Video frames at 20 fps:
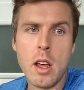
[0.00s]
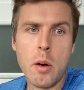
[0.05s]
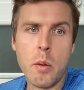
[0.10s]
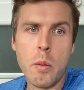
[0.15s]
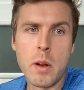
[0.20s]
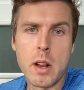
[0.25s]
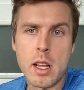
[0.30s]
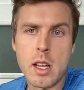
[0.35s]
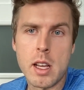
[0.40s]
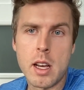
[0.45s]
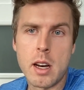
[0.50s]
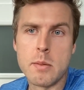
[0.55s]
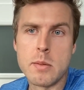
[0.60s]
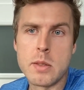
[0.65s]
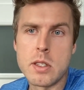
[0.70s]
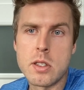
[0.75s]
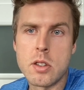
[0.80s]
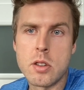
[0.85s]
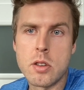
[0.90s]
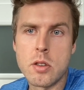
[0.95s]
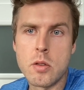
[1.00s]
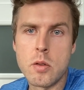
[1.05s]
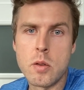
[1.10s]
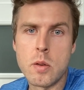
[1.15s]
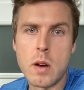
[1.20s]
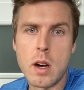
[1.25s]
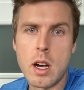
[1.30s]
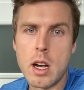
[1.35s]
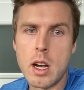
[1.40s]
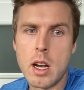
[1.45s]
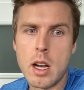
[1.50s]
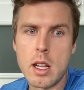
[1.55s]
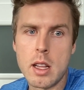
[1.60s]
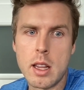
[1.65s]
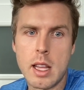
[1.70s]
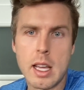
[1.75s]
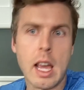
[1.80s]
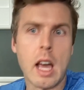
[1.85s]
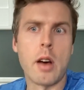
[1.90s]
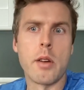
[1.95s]
when it comes to
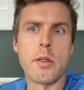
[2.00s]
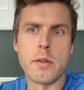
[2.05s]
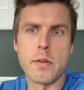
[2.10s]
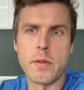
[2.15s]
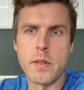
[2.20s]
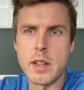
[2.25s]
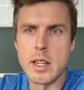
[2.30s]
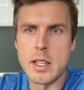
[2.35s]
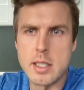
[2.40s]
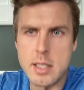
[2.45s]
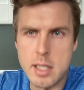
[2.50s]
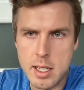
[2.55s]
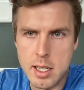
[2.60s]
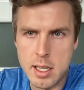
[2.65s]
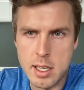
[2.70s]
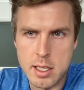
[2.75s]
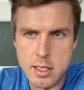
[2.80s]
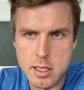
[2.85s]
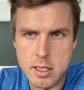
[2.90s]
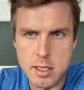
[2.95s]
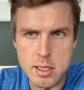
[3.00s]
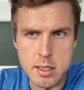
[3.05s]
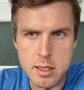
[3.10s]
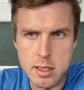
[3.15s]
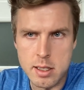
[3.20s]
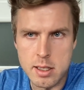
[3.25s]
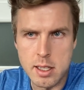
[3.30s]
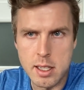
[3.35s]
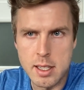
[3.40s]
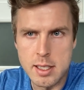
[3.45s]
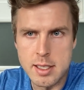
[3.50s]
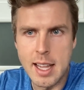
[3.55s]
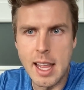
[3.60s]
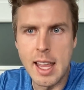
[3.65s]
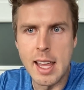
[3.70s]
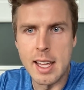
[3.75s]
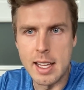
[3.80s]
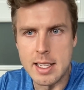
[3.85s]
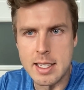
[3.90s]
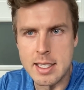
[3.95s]
like health and fitness is
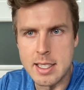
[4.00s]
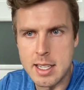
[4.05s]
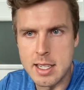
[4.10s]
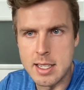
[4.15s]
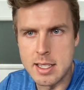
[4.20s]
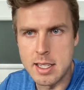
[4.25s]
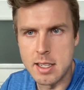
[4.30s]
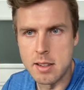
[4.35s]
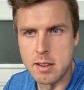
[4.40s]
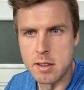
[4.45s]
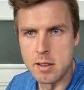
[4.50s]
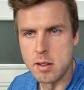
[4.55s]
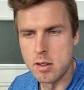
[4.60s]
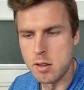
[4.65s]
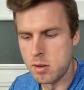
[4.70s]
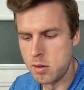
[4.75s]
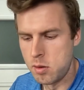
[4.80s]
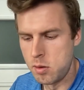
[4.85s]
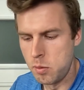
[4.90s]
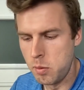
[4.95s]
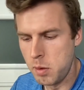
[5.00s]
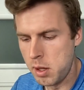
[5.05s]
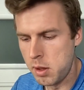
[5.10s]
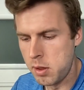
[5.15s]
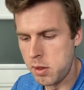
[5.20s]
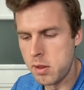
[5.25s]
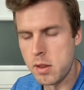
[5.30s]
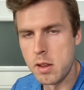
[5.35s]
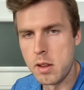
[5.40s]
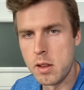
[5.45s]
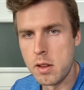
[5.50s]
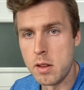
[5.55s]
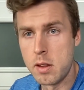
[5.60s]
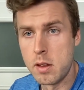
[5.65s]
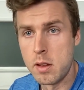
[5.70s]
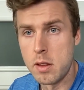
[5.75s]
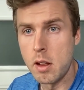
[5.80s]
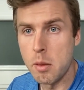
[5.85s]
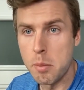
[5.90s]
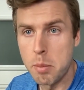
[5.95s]
staying consistent with
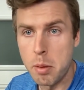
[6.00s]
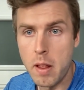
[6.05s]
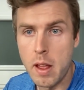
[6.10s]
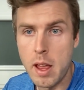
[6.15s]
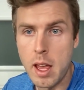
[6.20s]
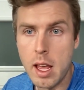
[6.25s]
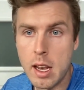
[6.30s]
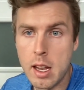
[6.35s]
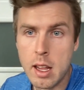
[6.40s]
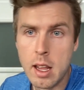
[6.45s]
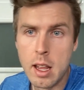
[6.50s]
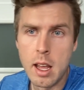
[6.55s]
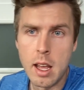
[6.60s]
their plan,